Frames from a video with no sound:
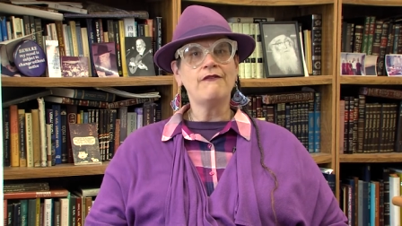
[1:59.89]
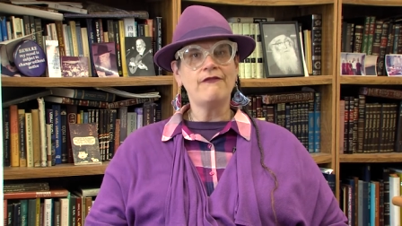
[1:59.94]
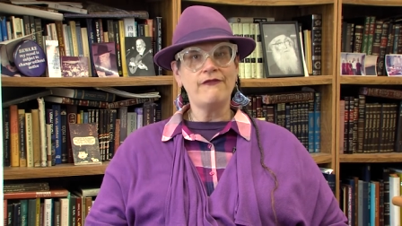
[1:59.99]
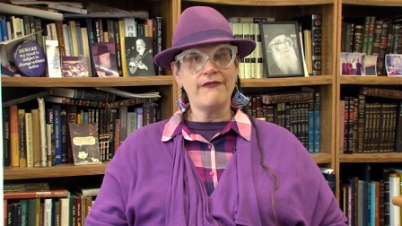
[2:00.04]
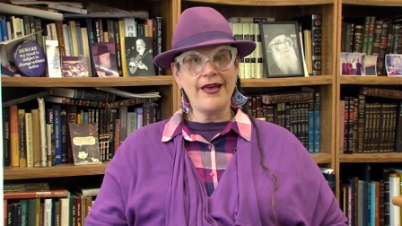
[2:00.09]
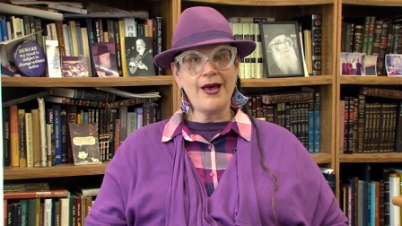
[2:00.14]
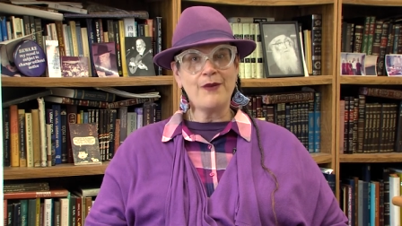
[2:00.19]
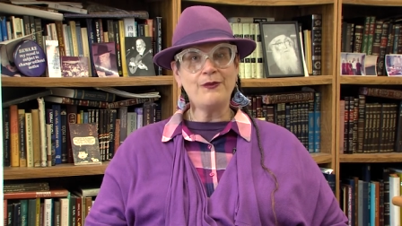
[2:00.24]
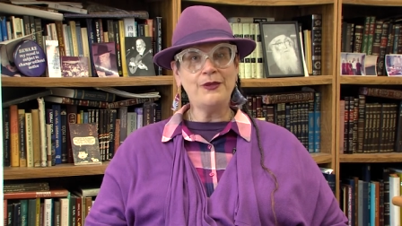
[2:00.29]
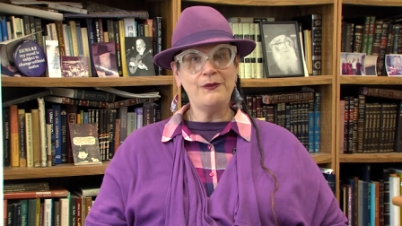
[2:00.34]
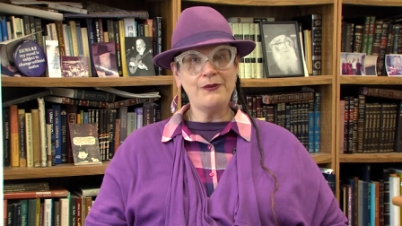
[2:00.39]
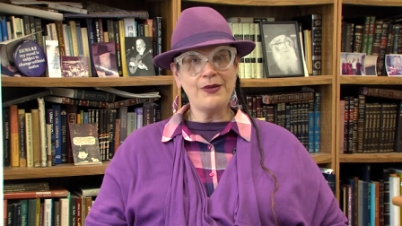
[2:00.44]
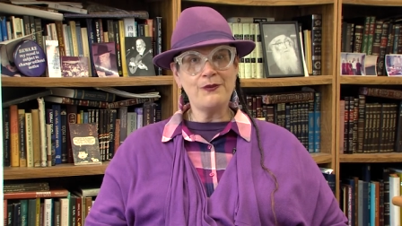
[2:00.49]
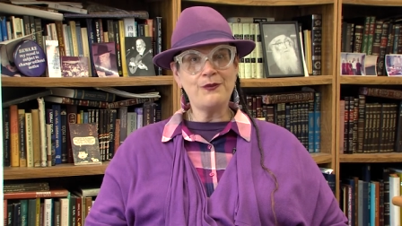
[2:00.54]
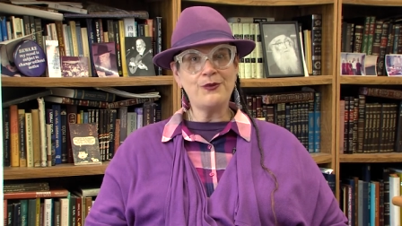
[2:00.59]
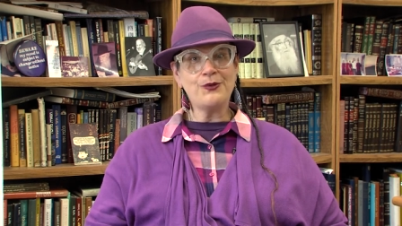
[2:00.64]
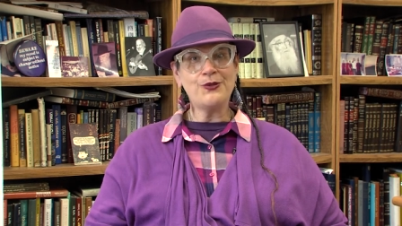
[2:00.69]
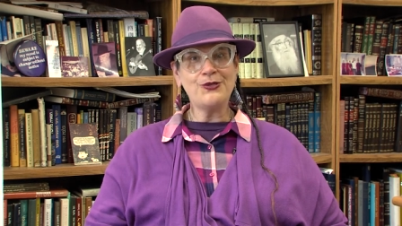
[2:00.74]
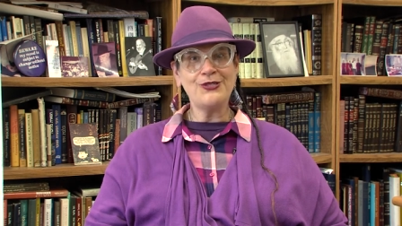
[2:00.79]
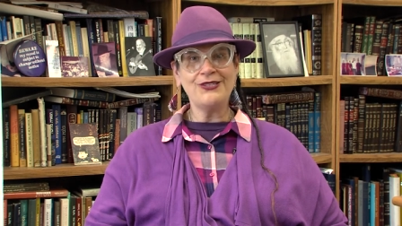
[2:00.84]
Family
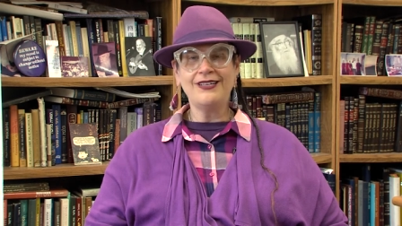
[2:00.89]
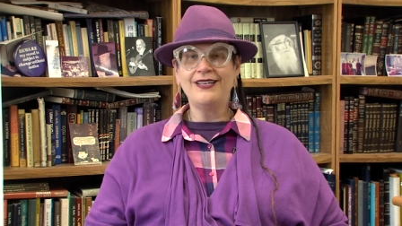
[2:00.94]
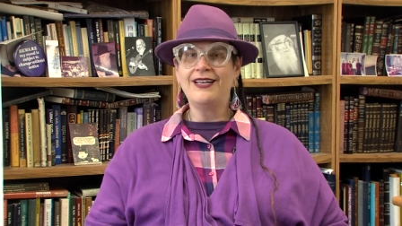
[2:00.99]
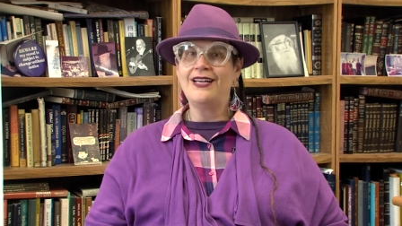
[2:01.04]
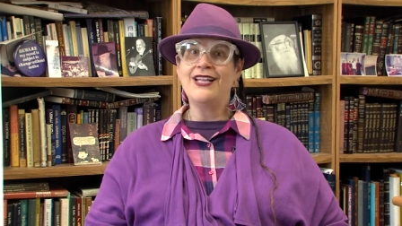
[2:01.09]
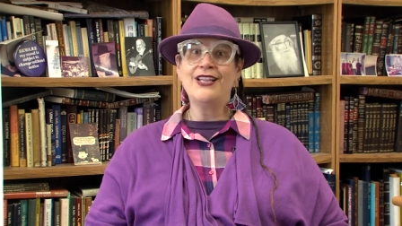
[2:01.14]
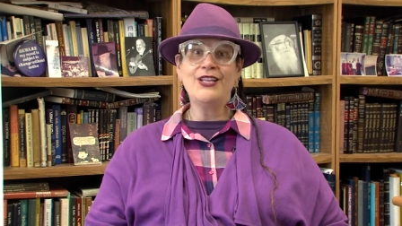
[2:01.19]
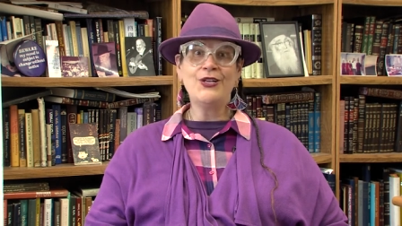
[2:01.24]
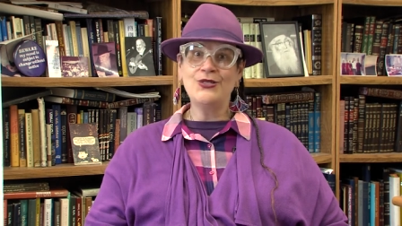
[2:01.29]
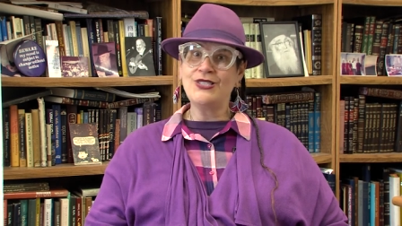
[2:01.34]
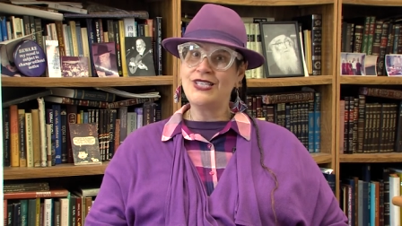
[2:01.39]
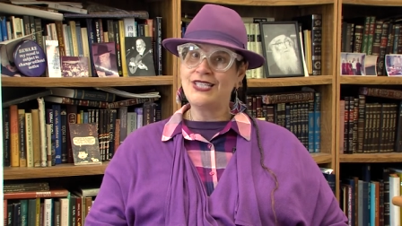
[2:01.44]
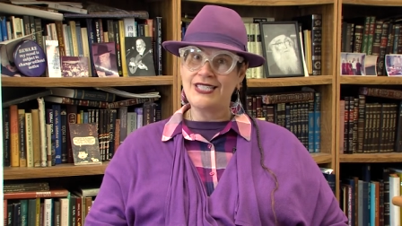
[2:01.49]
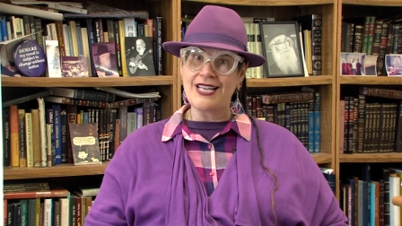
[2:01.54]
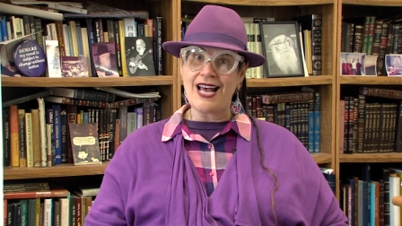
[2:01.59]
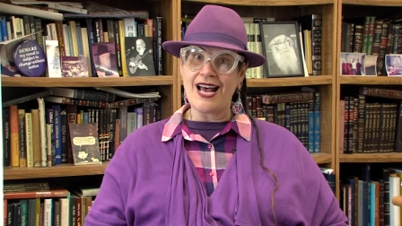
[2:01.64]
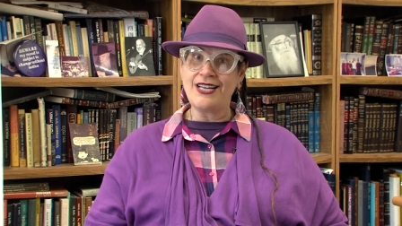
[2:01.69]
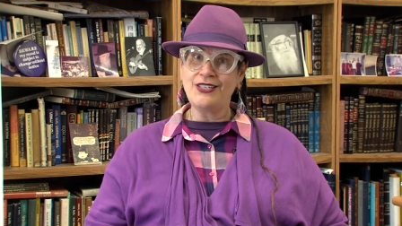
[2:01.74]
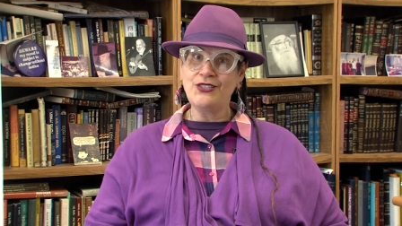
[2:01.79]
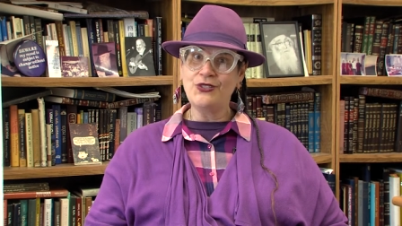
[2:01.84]
members, they use the
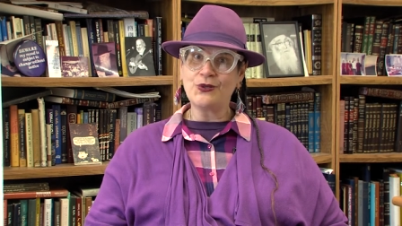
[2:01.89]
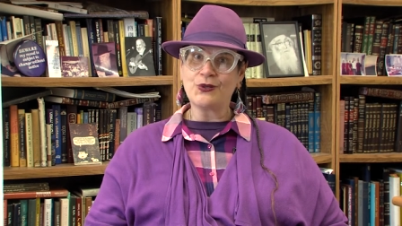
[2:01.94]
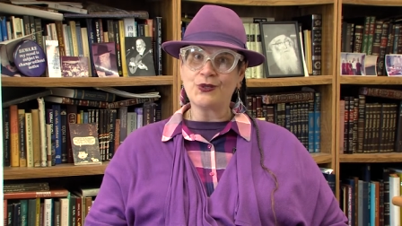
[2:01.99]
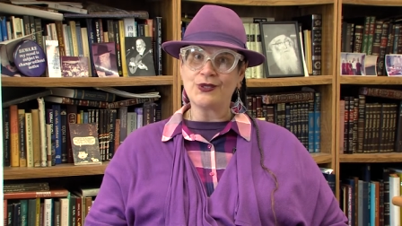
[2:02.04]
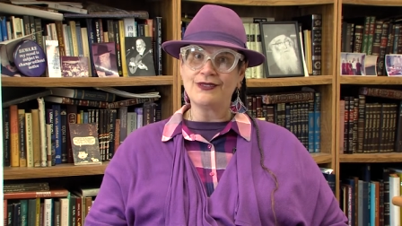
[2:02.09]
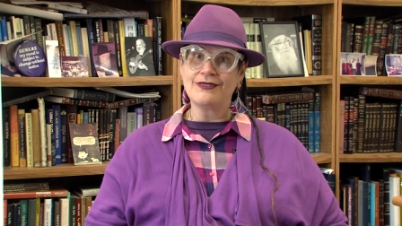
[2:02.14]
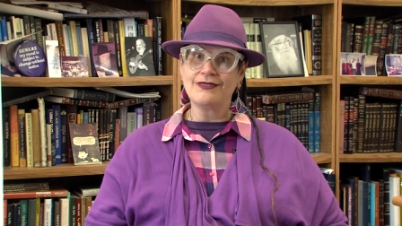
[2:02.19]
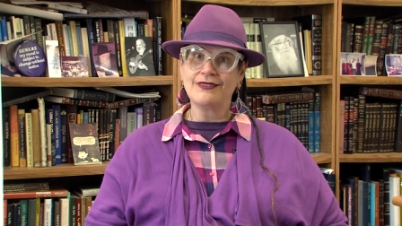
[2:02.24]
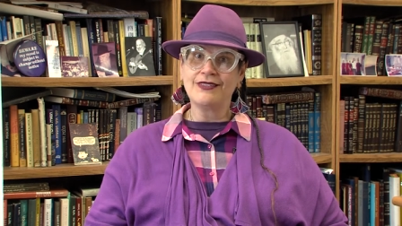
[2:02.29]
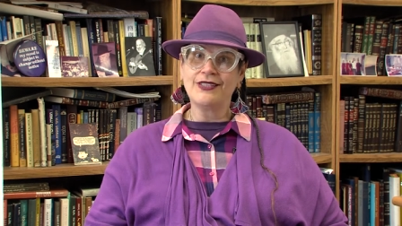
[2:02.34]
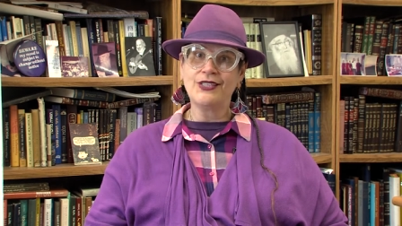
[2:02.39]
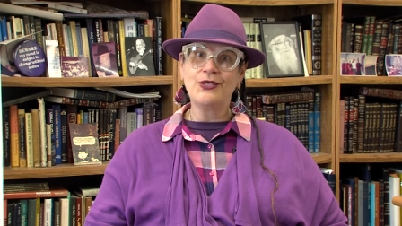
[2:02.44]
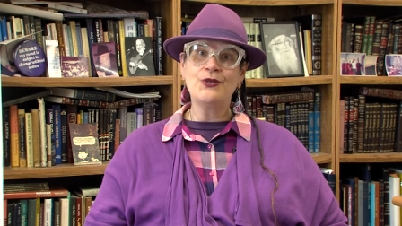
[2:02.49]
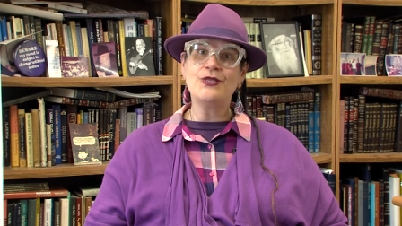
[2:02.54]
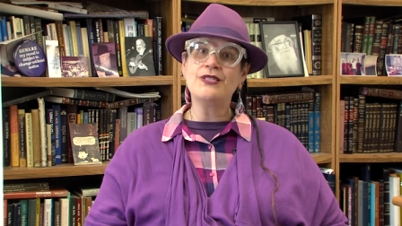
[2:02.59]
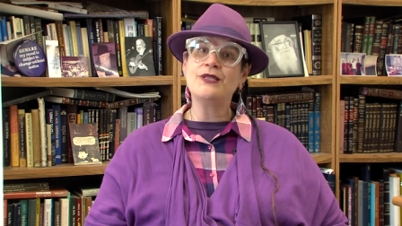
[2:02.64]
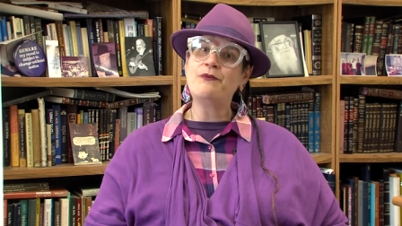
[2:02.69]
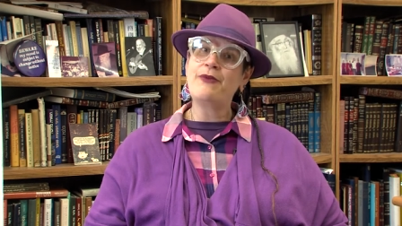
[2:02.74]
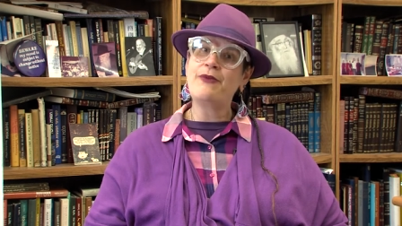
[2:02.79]
side door. They use the